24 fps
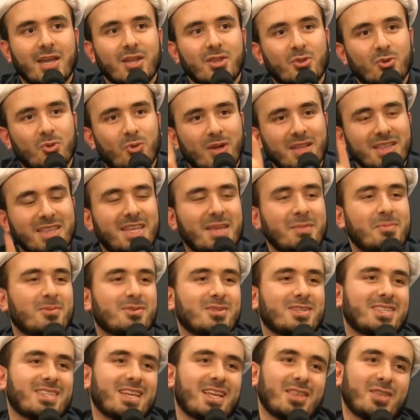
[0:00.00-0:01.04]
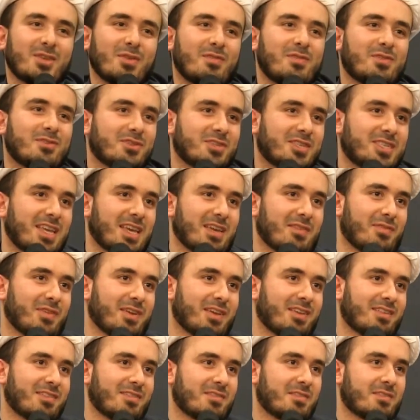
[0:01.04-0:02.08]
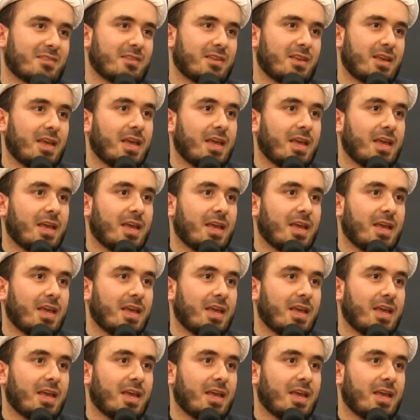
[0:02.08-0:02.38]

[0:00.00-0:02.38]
20% of your savings.